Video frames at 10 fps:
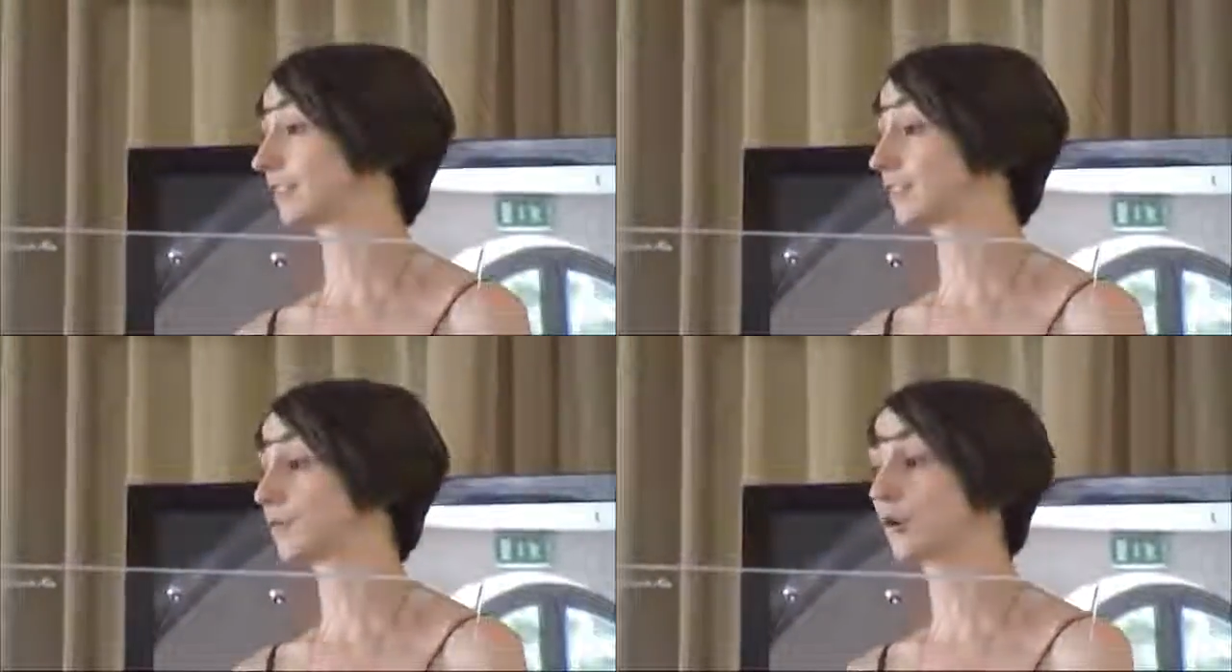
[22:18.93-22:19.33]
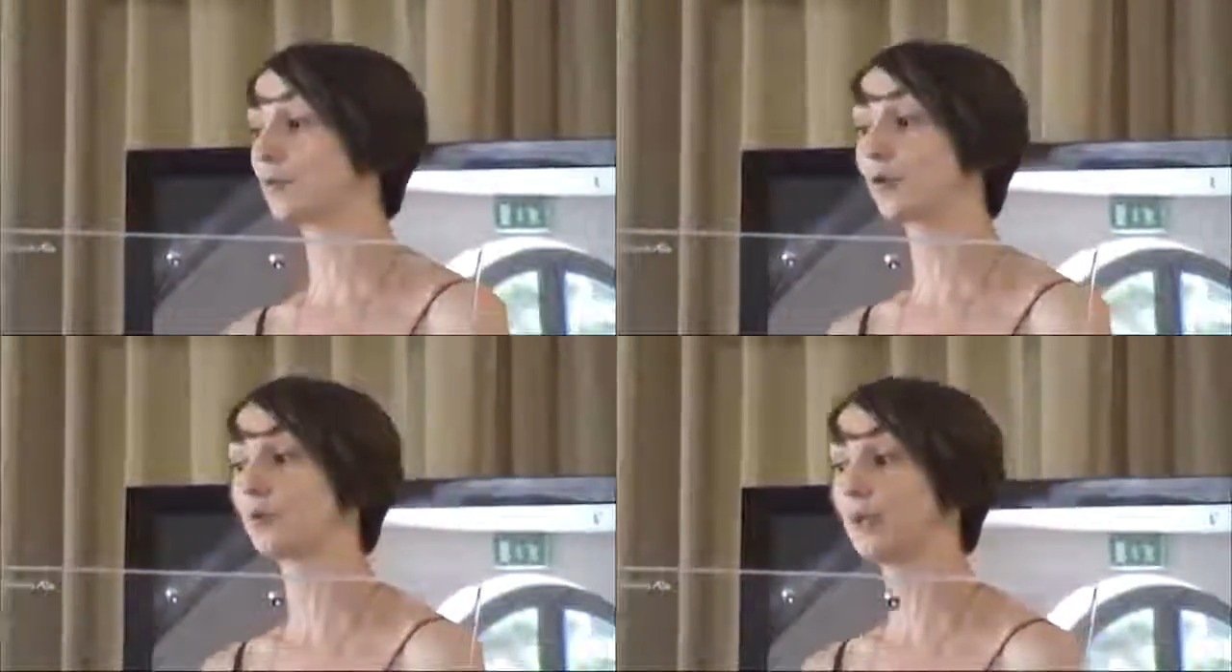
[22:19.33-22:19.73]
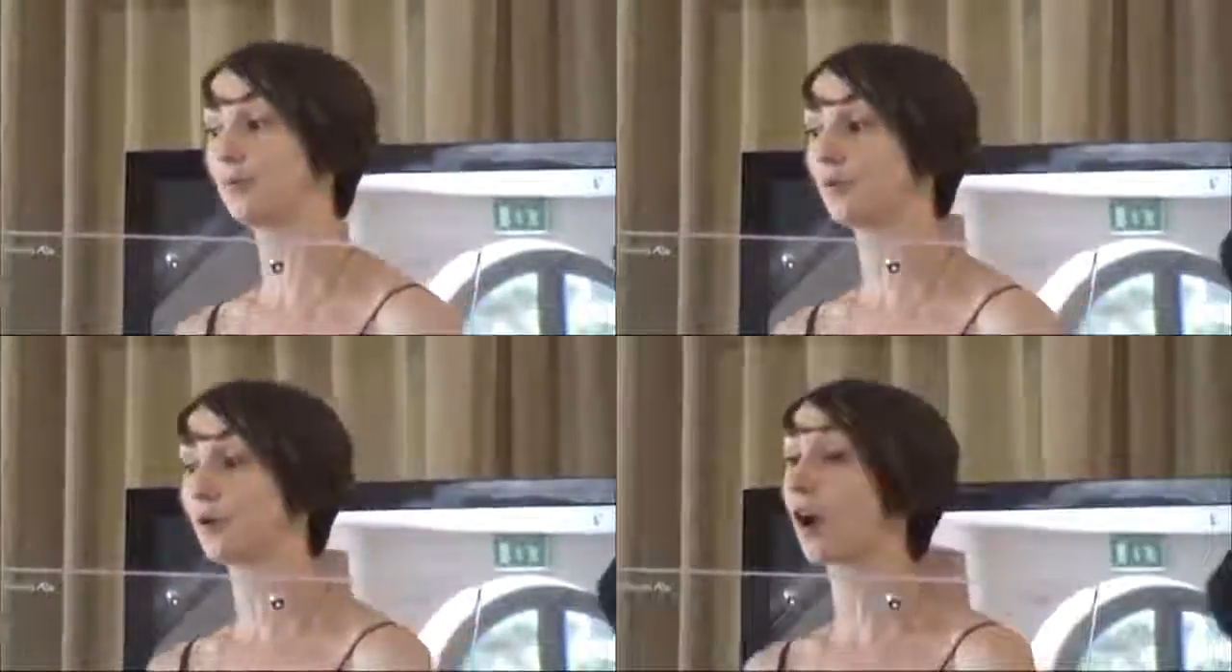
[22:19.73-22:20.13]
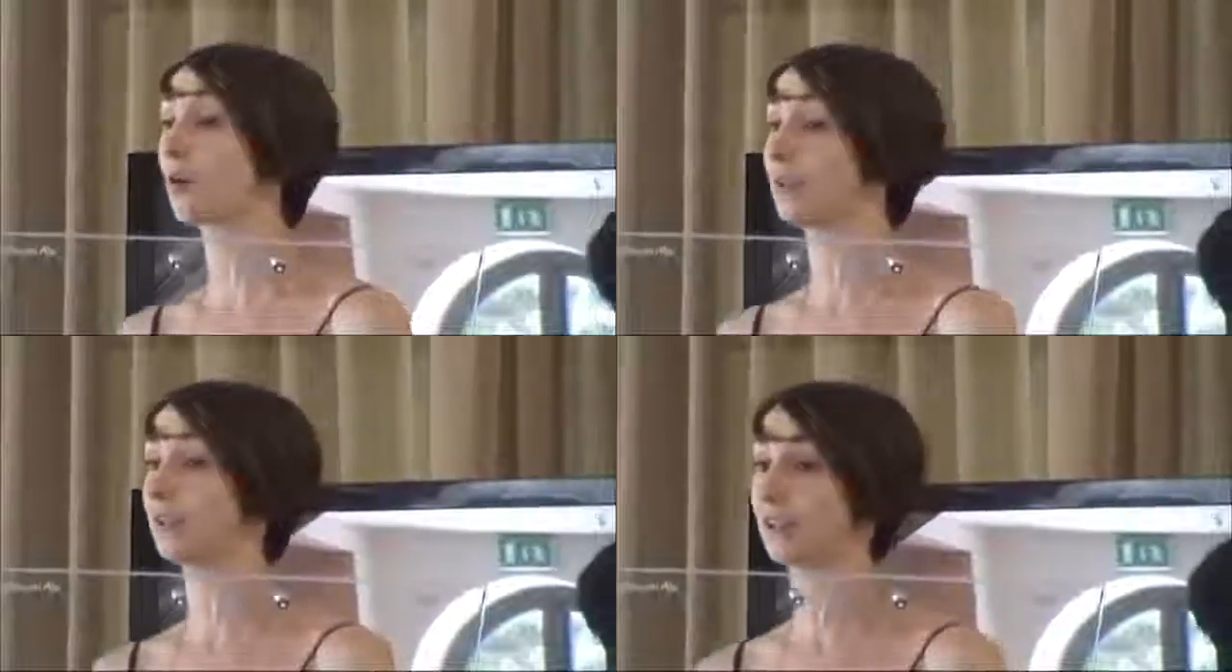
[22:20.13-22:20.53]
There's more and more people who
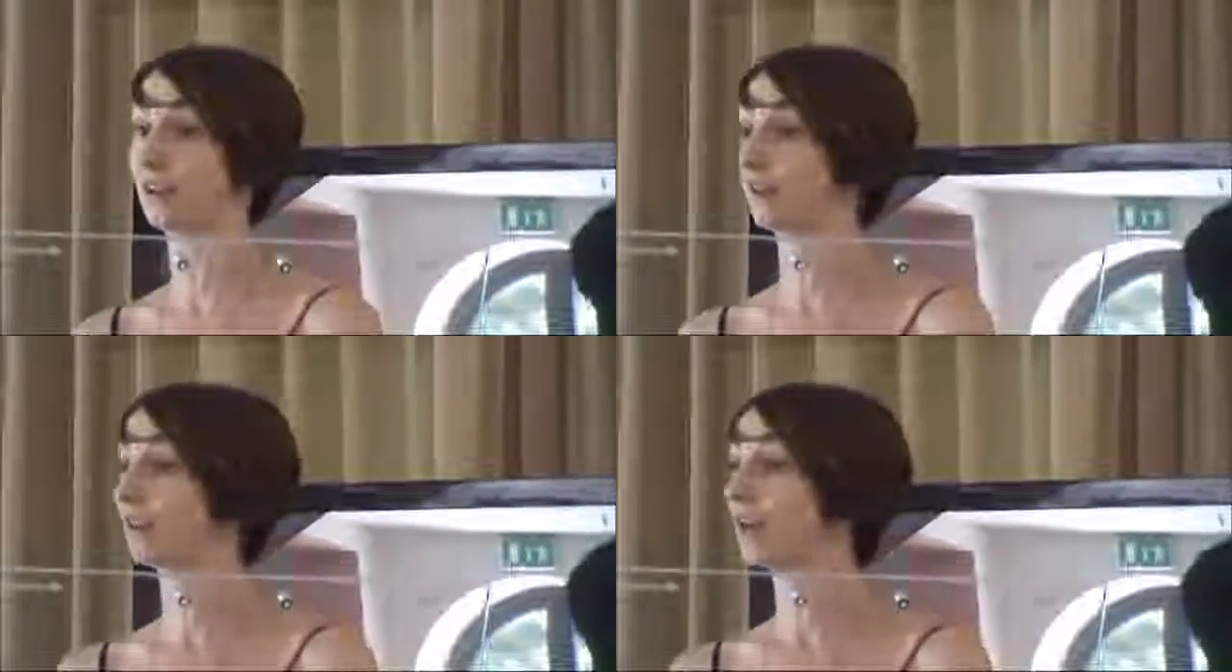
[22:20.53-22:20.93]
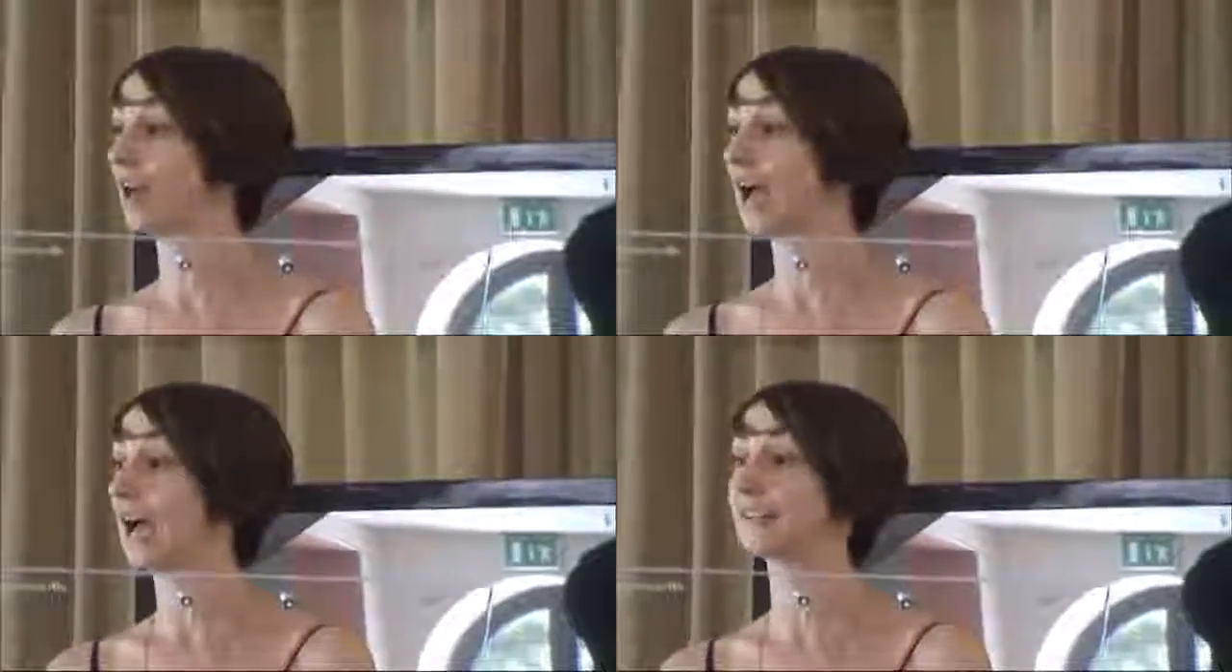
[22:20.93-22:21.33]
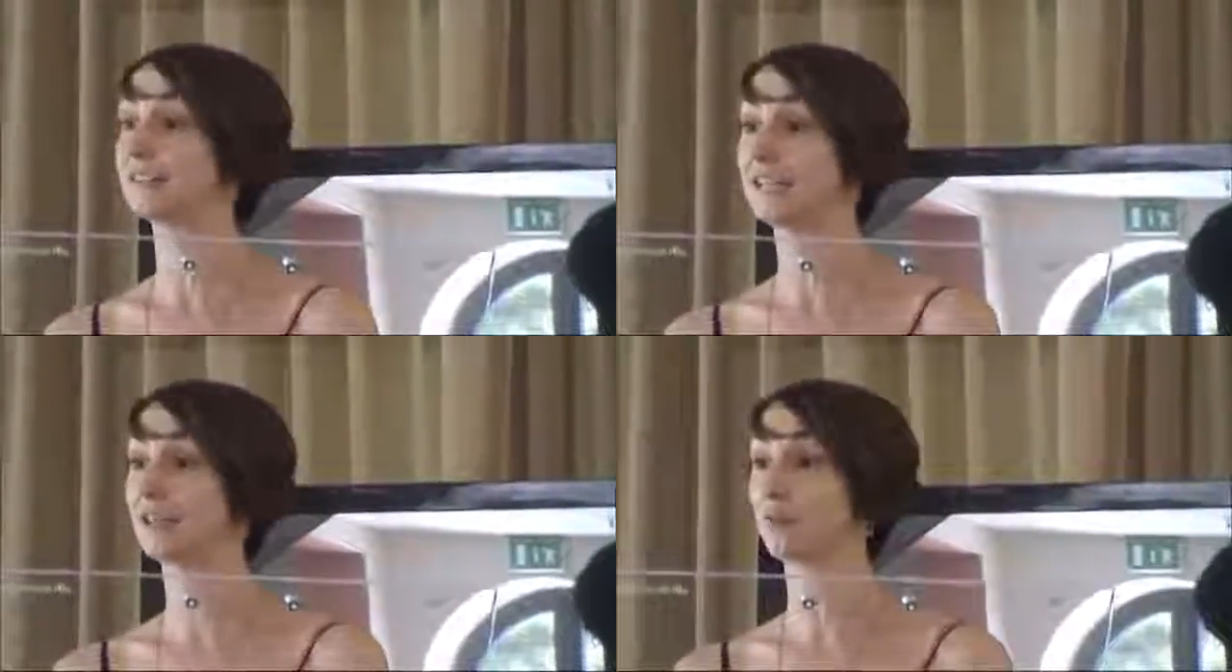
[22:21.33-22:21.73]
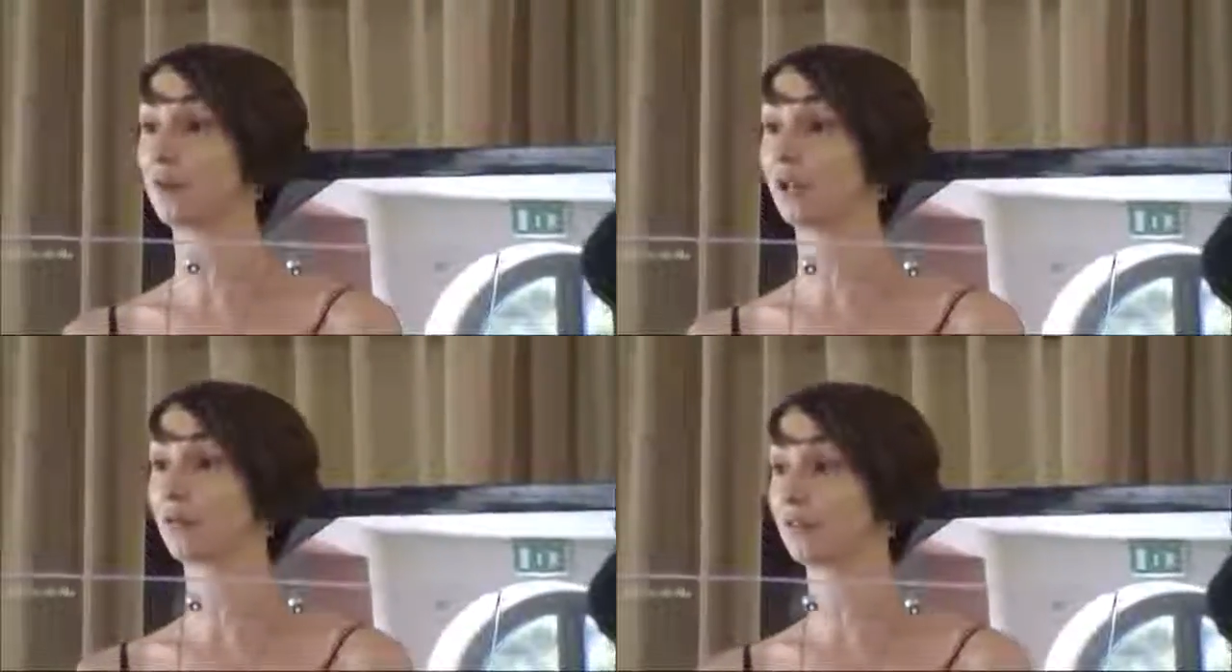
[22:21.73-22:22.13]
come in here as legal
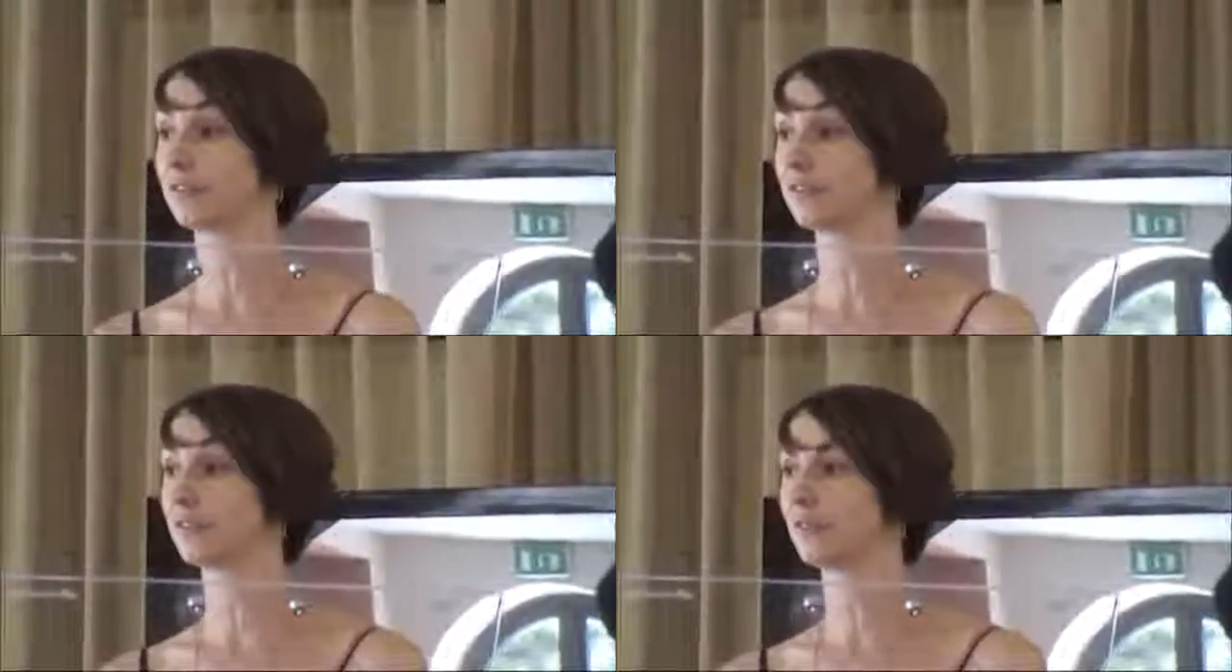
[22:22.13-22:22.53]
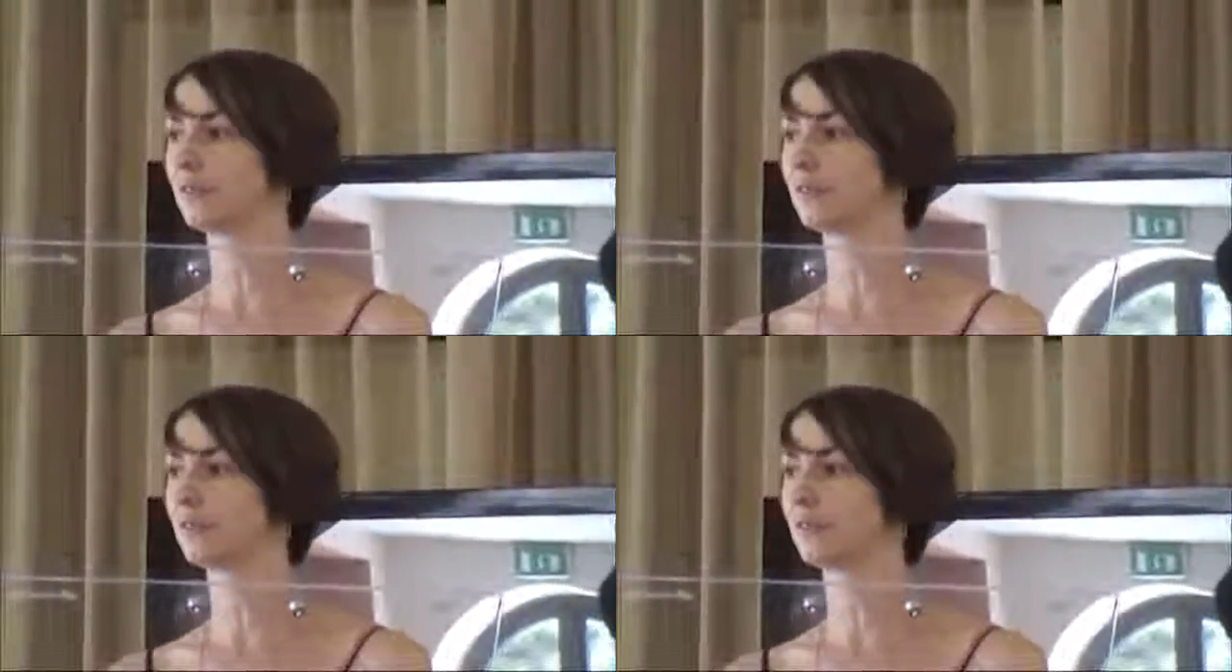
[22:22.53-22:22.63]
migrants.